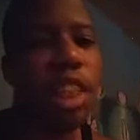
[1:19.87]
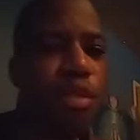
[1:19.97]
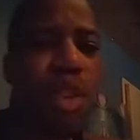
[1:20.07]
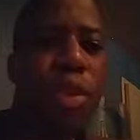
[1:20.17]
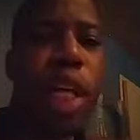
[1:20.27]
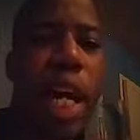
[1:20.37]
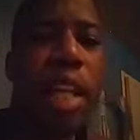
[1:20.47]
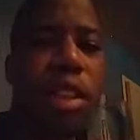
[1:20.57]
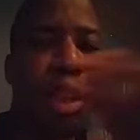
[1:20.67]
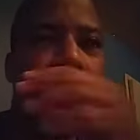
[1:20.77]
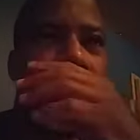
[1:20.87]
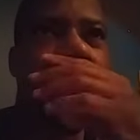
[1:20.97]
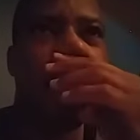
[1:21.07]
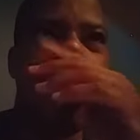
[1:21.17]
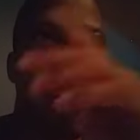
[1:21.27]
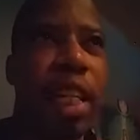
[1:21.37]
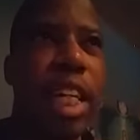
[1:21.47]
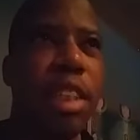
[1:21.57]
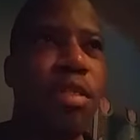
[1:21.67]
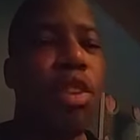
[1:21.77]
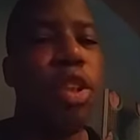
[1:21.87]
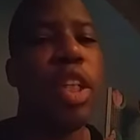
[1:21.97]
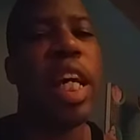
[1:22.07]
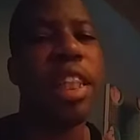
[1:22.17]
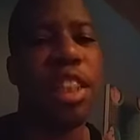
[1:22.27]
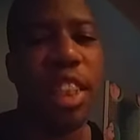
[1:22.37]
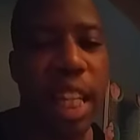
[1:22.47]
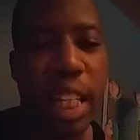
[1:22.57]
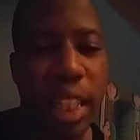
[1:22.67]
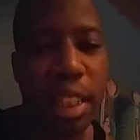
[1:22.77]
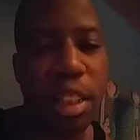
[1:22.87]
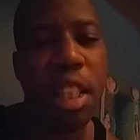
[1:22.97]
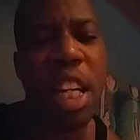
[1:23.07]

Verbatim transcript: If you had, like I said, and if you look at shade